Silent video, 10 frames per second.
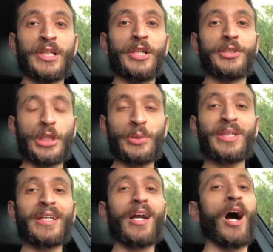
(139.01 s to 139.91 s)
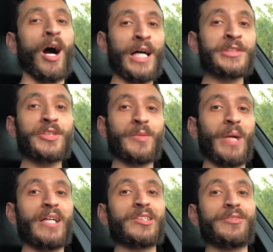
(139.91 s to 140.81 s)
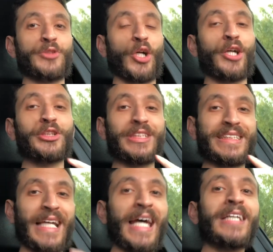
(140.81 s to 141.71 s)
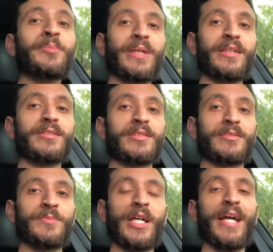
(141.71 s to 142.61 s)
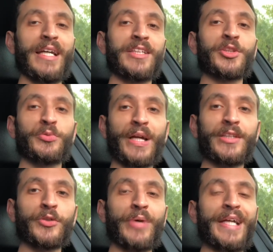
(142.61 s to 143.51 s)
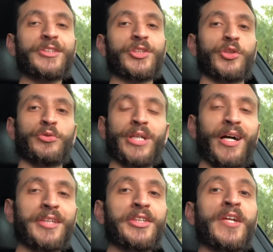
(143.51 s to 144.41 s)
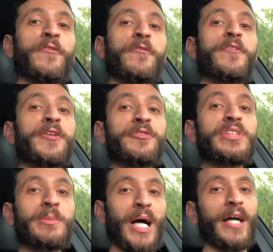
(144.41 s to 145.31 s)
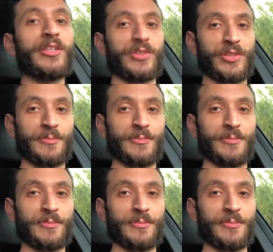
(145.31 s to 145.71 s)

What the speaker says: You can get 100 miles of charge in 10 minutes, and its rated range is 350 miles.